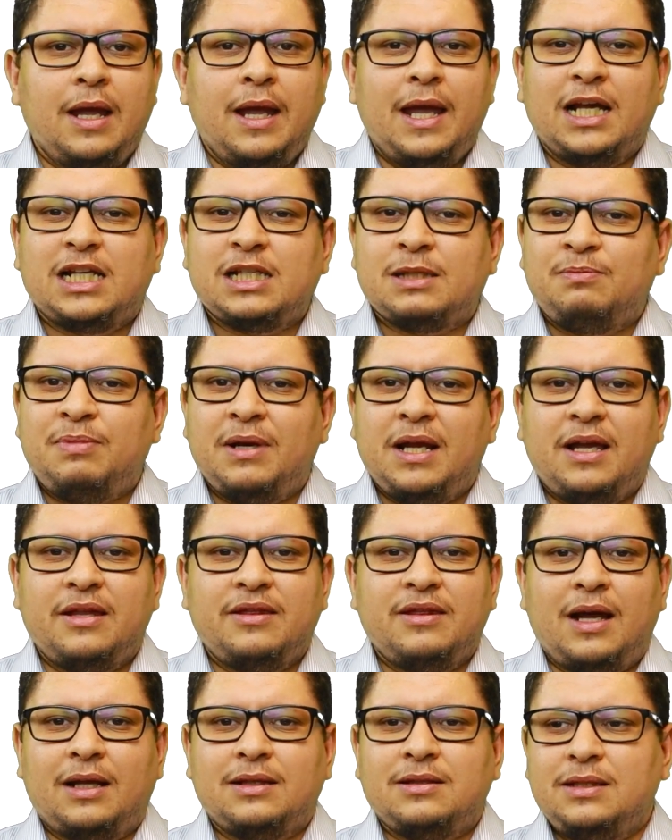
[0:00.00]

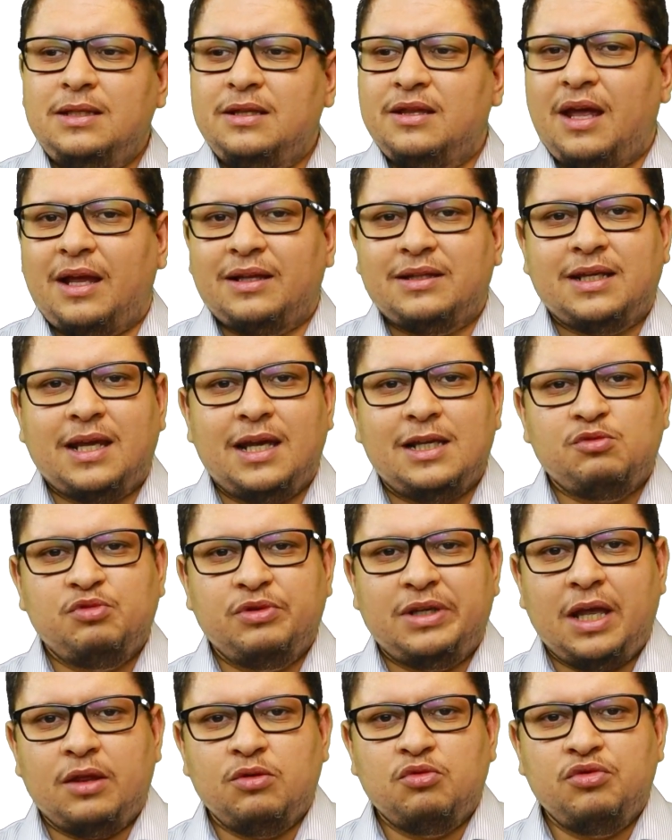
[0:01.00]
Explain that in that case
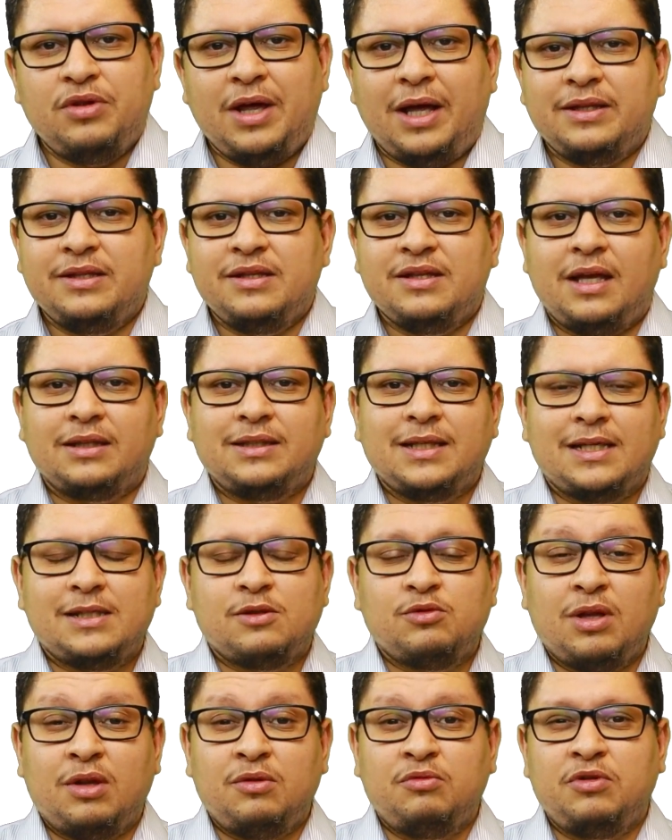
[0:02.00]
we can do that, in that
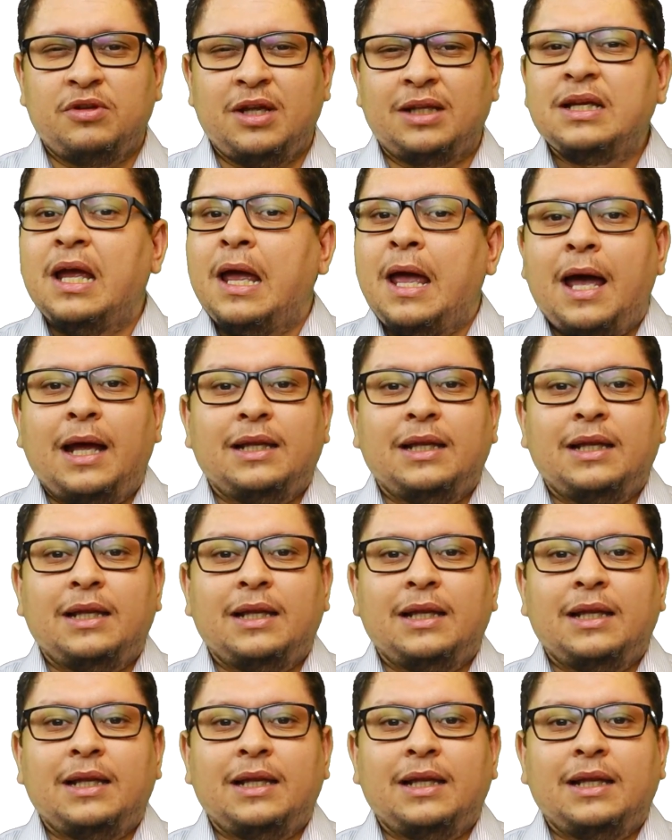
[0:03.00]
case we can do that.